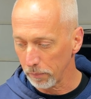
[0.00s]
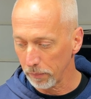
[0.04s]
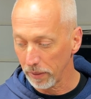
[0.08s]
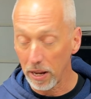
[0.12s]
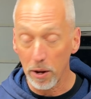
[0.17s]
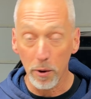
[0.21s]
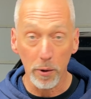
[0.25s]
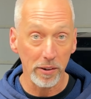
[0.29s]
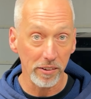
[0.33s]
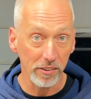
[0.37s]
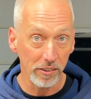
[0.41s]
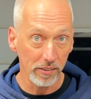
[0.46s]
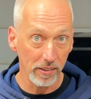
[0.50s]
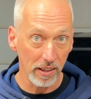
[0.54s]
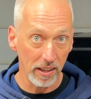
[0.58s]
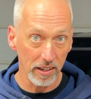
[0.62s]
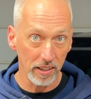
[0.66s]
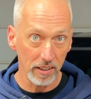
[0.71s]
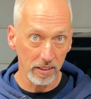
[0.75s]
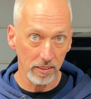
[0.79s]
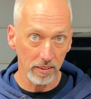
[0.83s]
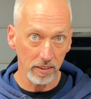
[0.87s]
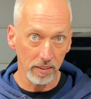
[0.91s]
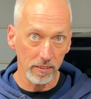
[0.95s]
Now I just got to
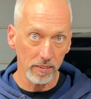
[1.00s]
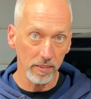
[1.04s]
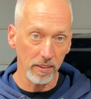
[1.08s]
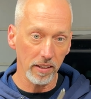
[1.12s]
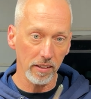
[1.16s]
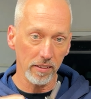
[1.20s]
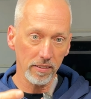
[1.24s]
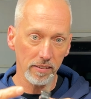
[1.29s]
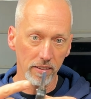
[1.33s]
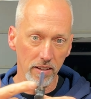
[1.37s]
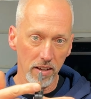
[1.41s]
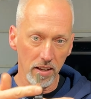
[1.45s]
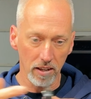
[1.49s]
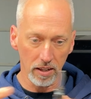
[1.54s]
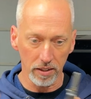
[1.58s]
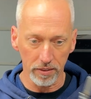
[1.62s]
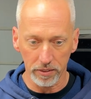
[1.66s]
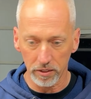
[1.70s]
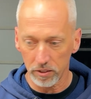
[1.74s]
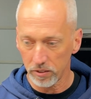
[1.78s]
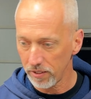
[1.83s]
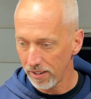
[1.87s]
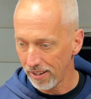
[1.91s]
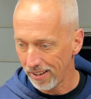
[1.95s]
get these things cut.
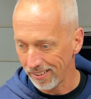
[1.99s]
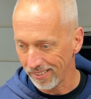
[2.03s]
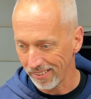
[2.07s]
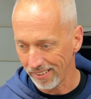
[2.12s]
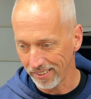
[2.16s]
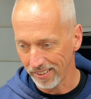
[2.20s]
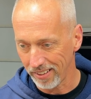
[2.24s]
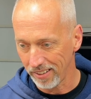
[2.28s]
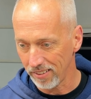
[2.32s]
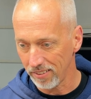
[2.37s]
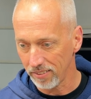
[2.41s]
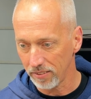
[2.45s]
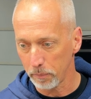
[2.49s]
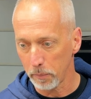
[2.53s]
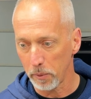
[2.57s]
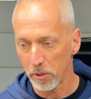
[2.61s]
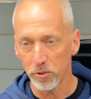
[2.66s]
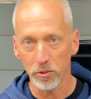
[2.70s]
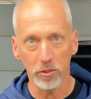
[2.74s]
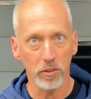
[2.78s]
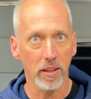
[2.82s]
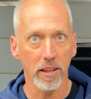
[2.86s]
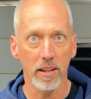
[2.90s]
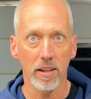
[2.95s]
They're not like any
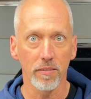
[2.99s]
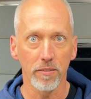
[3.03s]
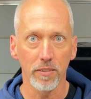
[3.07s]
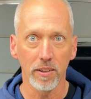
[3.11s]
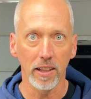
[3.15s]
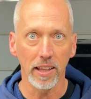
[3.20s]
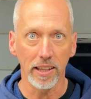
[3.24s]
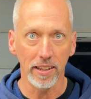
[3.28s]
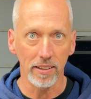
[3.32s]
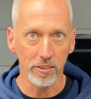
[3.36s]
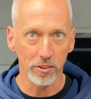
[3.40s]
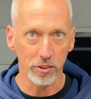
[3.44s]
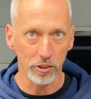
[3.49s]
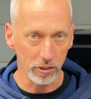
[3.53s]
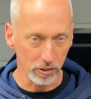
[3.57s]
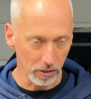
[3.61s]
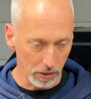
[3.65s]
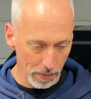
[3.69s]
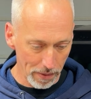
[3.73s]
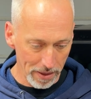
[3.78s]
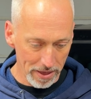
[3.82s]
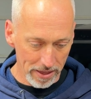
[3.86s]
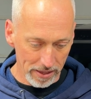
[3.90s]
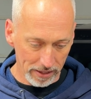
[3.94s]
special kind of a laser
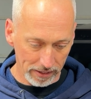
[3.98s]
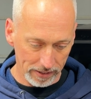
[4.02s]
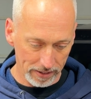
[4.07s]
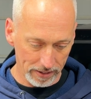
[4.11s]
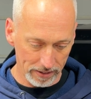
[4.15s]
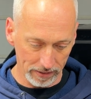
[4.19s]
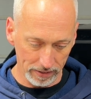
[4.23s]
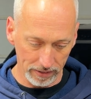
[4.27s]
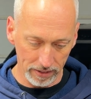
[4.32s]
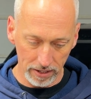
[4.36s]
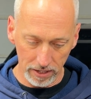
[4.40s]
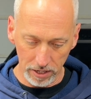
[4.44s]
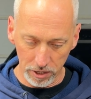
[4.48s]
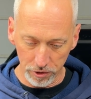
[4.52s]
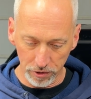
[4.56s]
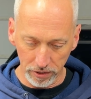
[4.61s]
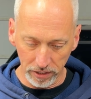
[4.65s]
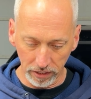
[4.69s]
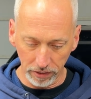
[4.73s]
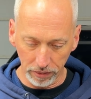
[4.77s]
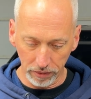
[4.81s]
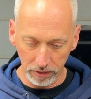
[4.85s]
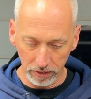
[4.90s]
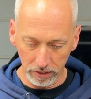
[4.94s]
cut key or
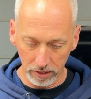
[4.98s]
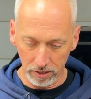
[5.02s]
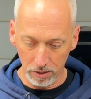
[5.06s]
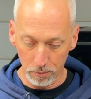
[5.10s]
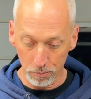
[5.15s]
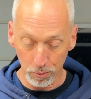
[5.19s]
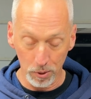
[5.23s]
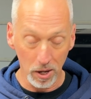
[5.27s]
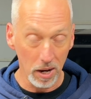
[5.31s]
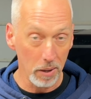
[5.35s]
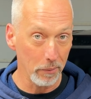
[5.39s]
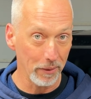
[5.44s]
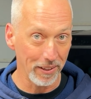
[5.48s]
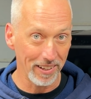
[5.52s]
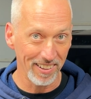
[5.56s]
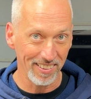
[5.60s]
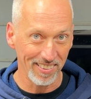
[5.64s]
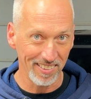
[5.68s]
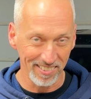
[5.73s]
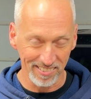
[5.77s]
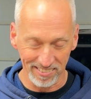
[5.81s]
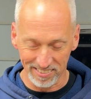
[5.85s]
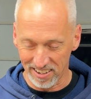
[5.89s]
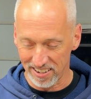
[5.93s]
anything. I can probably get
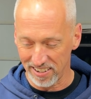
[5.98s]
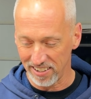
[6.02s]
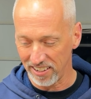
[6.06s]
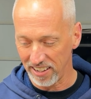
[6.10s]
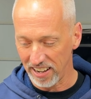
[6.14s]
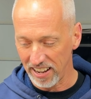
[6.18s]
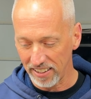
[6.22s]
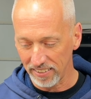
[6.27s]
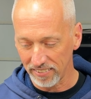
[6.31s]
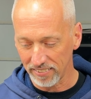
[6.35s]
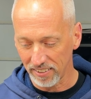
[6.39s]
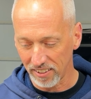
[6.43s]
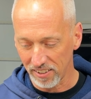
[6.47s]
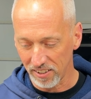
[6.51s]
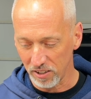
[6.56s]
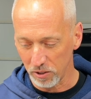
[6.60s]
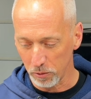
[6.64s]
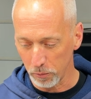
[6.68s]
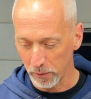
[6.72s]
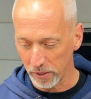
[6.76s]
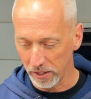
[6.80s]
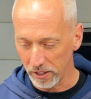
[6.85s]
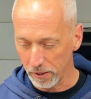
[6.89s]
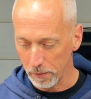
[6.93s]
this done at Ace
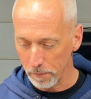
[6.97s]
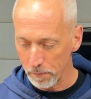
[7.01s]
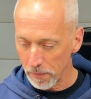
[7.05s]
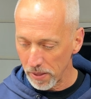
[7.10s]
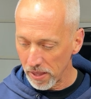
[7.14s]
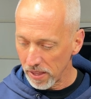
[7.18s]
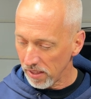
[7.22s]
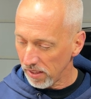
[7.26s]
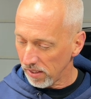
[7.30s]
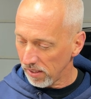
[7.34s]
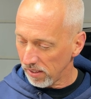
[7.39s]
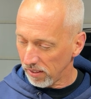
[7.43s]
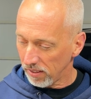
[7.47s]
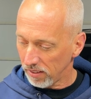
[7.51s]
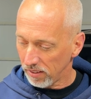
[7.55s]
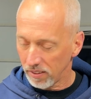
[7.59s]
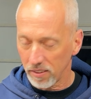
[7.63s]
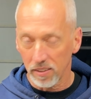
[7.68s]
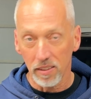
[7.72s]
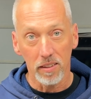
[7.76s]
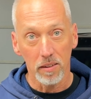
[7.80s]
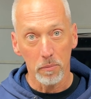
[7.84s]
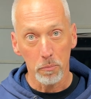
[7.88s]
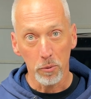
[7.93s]
Hardware.
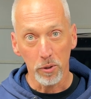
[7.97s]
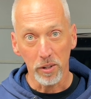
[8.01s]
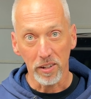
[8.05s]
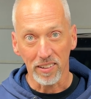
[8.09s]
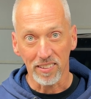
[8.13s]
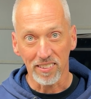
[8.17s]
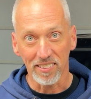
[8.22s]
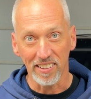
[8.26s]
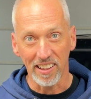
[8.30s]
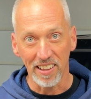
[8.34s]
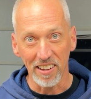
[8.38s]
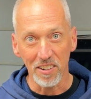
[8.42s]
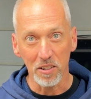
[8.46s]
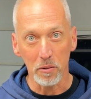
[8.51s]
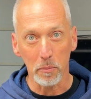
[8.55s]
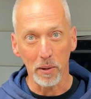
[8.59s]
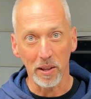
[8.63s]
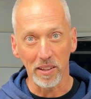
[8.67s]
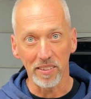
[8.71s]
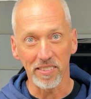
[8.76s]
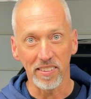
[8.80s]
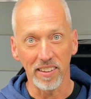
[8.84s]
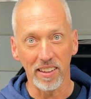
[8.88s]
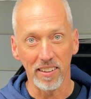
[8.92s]
Pretty excited
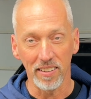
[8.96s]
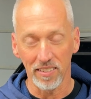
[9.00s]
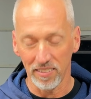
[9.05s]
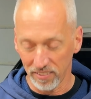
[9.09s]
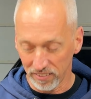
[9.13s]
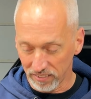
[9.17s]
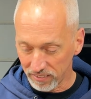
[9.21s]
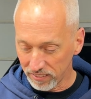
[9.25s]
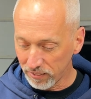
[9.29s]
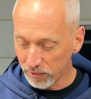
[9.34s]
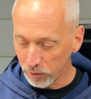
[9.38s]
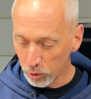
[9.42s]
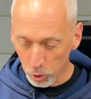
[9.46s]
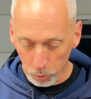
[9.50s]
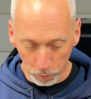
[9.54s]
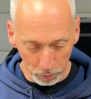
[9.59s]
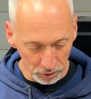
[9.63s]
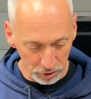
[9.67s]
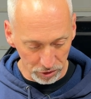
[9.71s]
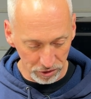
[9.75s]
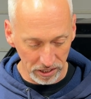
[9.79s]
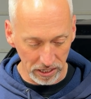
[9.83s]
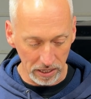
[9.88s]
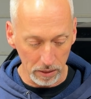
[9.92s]
about that. Super
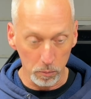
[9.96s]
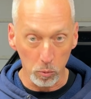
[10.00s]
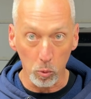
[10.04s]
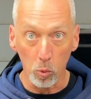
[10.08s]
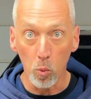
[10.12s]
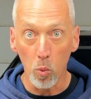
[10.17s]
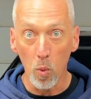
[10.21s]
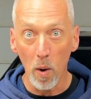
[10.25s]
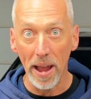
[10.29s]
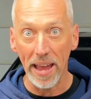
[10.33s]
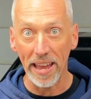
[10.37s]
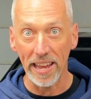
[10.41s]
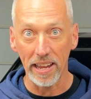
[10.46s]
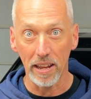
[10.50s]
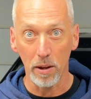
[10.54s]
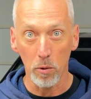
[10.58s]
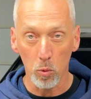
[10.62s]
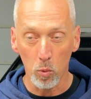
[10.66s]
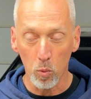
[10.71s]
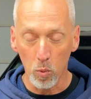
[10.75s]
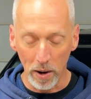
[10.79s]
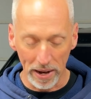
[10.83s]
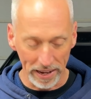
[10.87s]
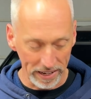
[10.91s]
cheap,
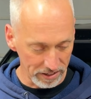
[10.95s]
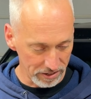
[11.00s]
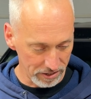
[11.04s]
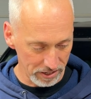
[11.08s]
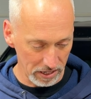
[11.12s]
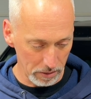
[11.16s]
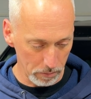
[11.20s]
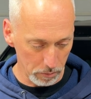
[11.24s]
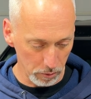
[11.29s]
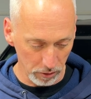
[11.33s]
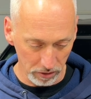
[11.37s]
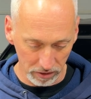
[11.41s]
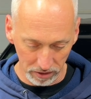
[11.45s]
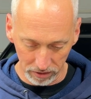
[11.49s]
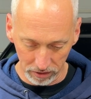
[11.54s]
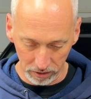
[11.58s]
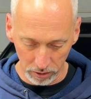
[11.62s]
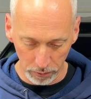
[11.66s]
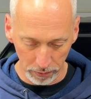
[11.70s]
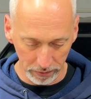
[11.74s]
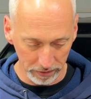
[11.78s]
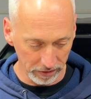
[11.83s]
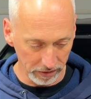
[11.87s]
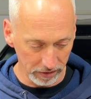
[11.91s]
way cheaper than
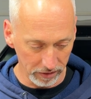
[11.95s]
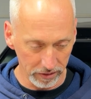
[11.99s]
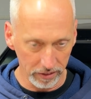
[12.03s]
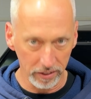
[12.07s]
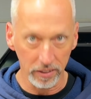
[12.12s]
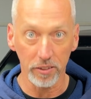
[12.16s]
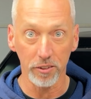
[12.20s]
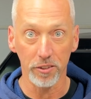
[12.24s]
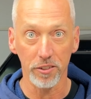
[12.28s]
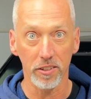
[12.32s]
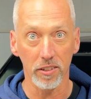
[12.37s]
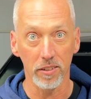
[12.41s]
going to the dealership.